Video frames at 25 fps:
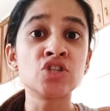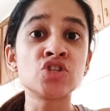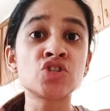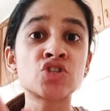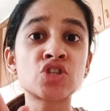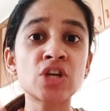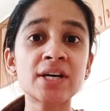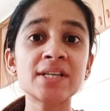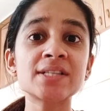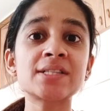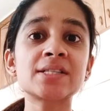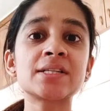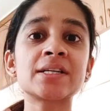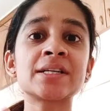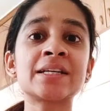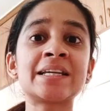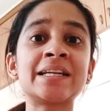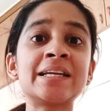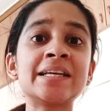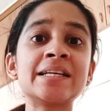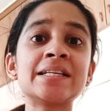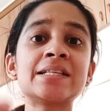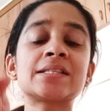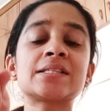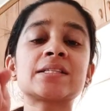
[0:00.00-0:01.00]
Just
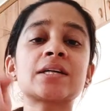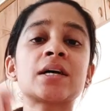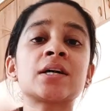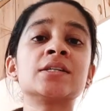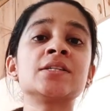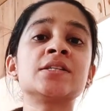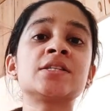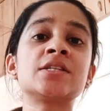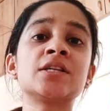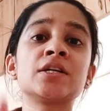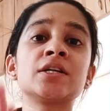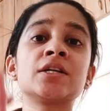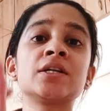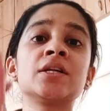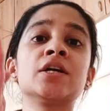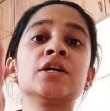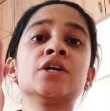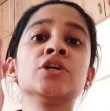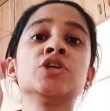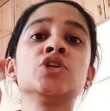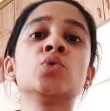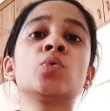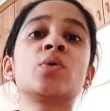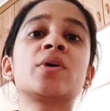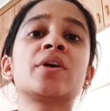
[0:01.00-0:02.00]
at least until
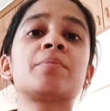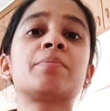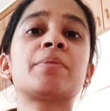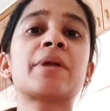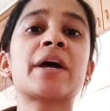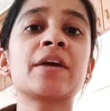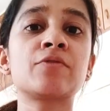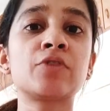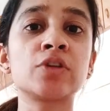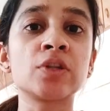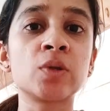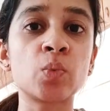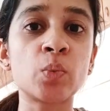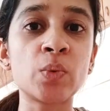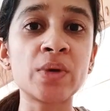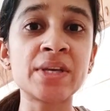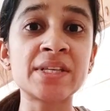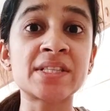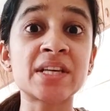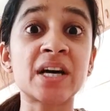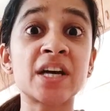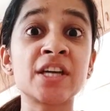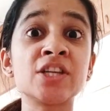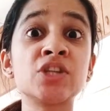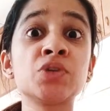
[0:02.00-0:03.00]
you are applying for the
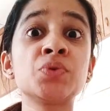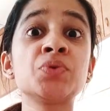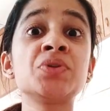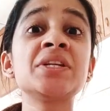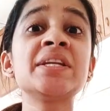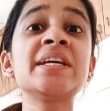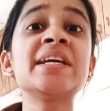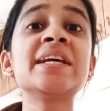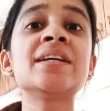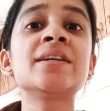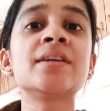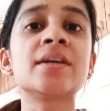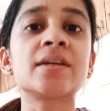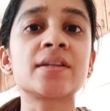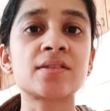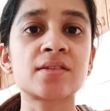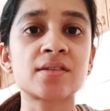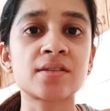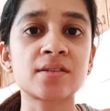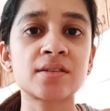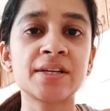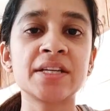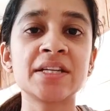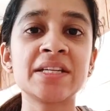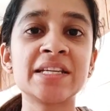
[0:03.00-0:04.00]
visa, you need
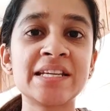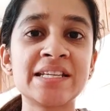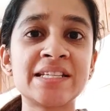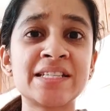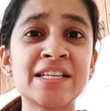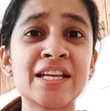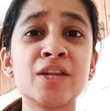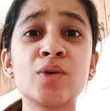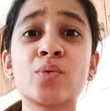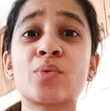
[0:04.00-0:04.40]
it in detail.